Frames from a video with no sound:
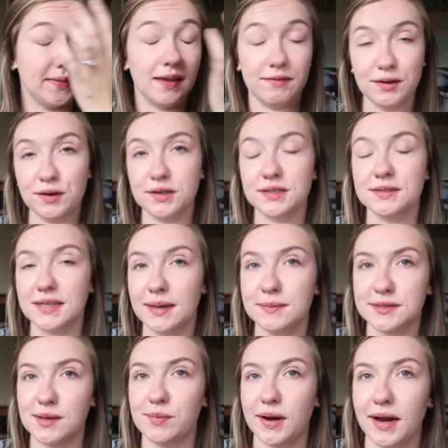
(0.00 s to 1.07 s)
if you don't know, it's
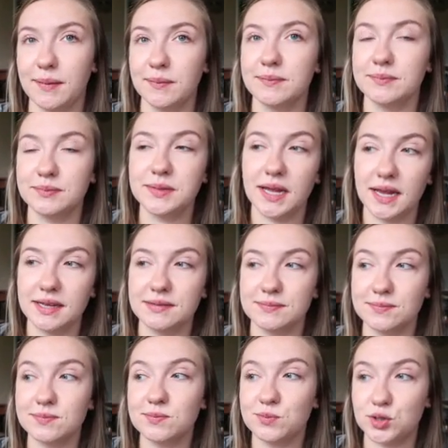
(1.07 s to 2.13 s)
Amazon Prime Day,
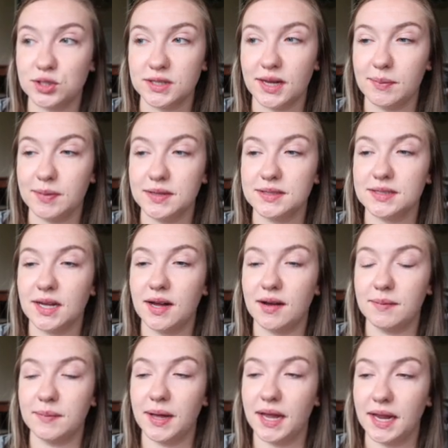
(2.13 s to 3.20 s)
which just happened.
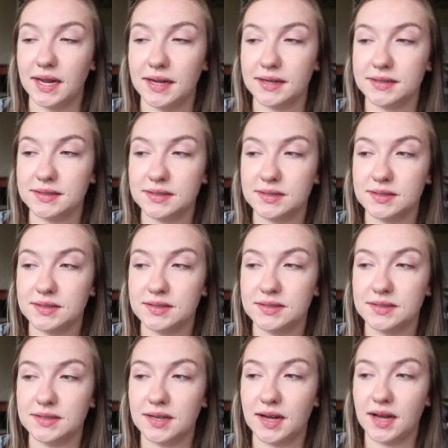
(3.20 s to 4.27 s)
Um, and
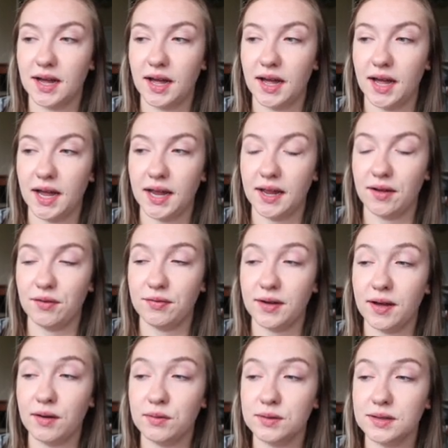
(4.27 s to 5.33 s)
I
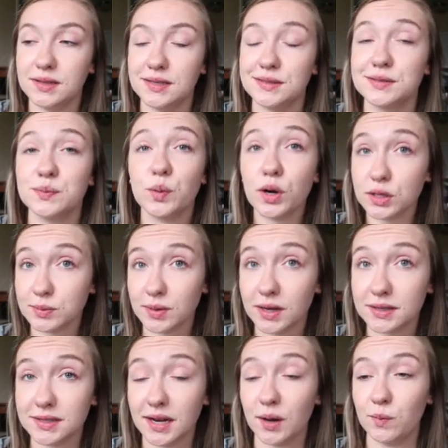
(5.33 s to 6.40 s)
found these sports
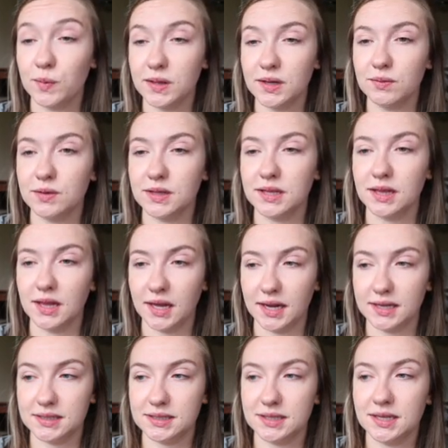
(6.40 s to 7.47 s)
bras that I really, really
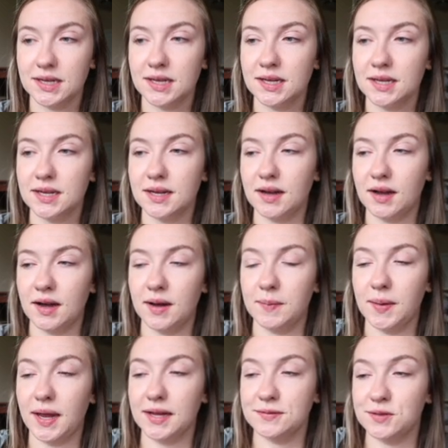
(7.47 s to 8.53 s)
liked.
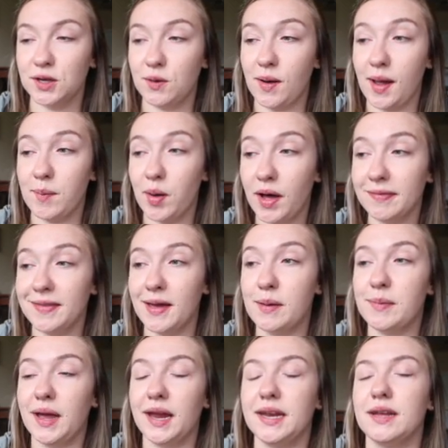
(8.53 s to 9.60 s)
Um, and so I bought
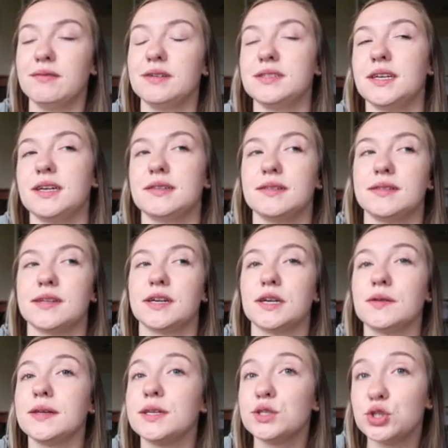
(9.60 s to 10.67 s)
them, and it was like
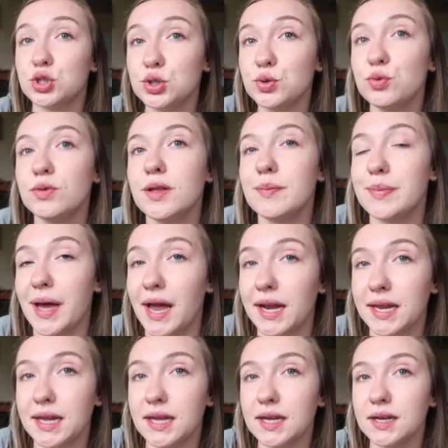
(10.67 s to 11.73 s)
literally to the
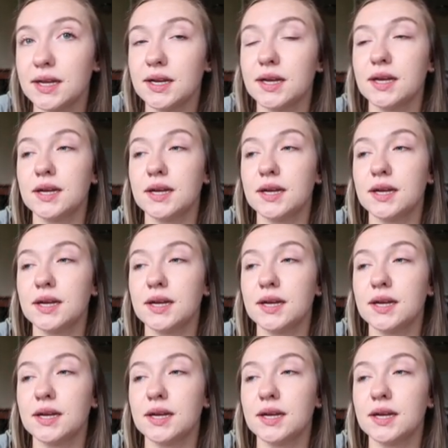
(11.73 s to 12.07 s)
penny